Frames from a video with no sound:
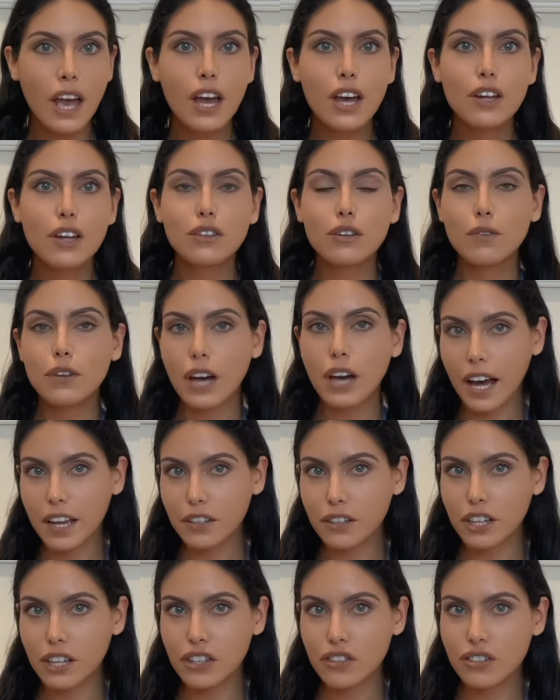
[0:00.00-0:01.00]
So if you guys are
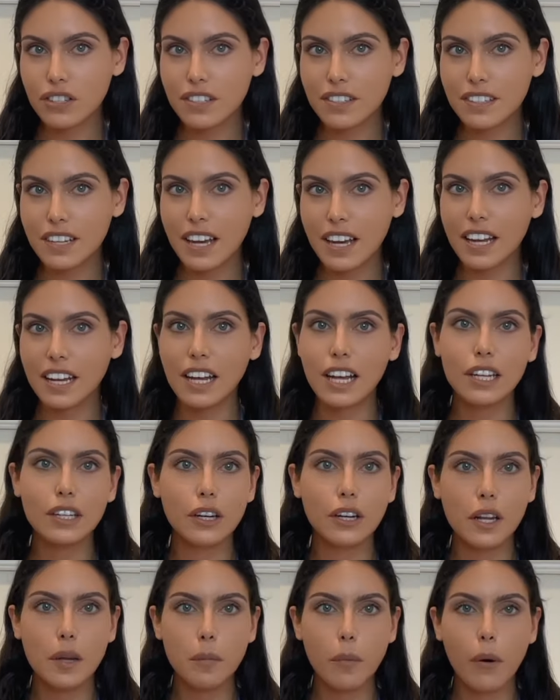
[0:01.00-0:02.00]
interested in
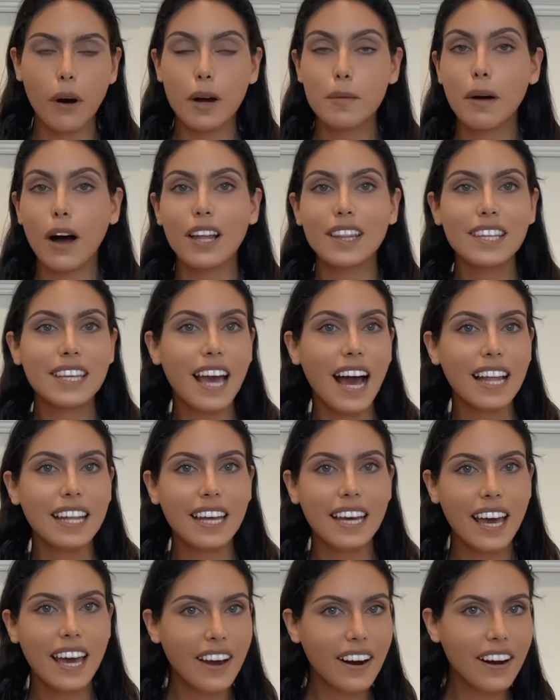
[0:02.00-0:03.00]
learning more about the
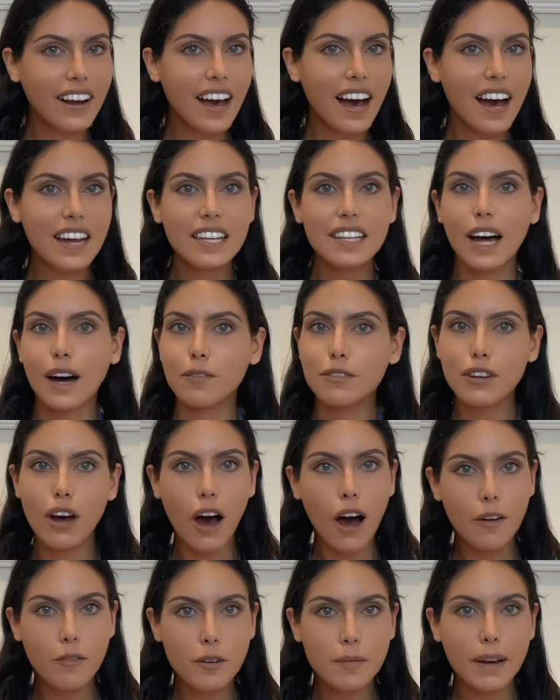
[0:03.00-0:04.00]
LA area, I'd love to
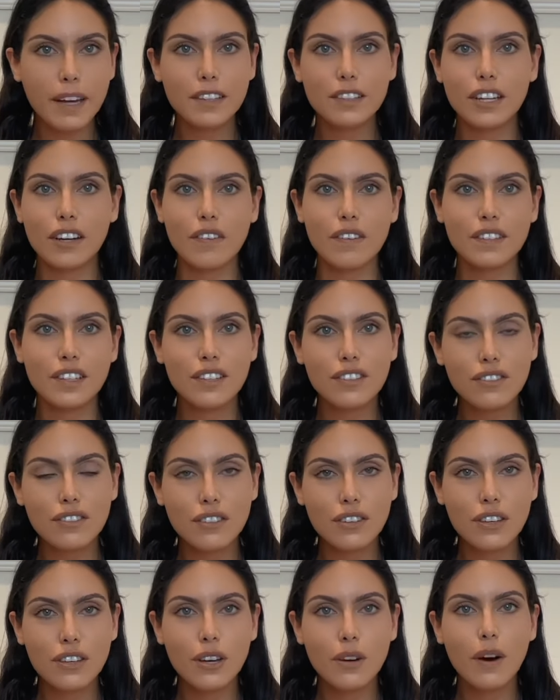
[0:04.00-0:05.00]
offer my services to
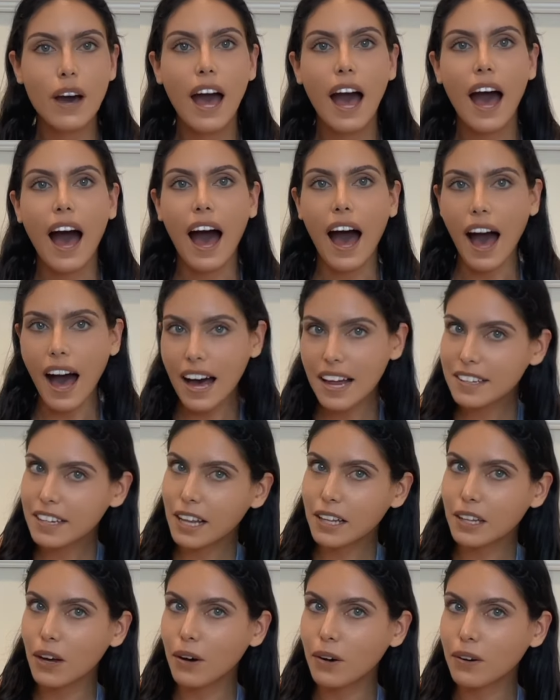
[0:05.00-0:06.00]
you as a
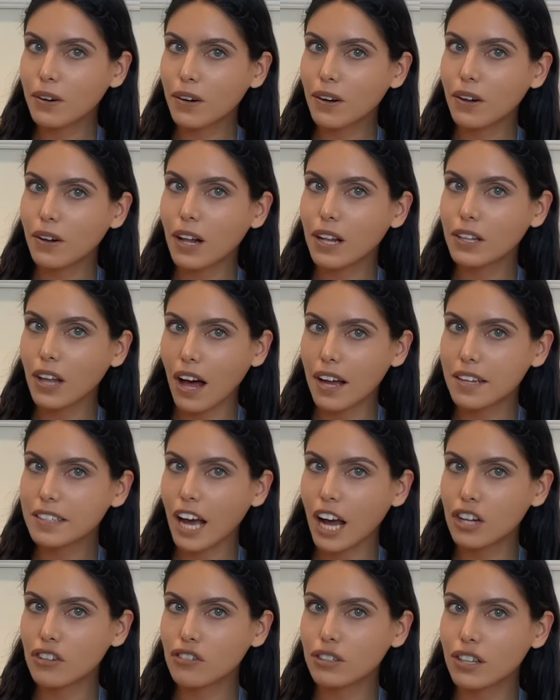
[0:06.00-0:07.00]
local Los
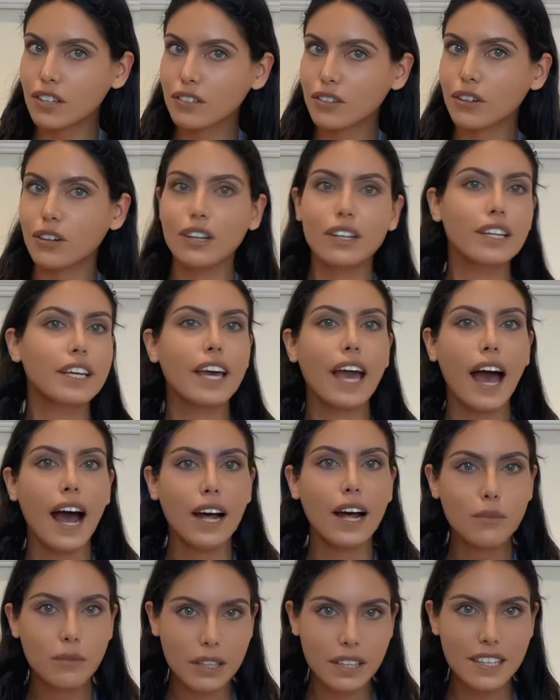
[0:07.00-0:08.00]
Angeles girlie
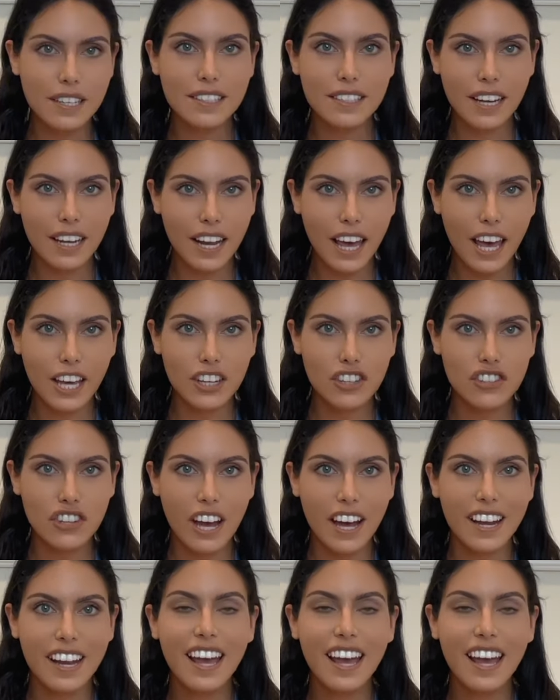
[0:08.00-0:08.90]
and real estate agent.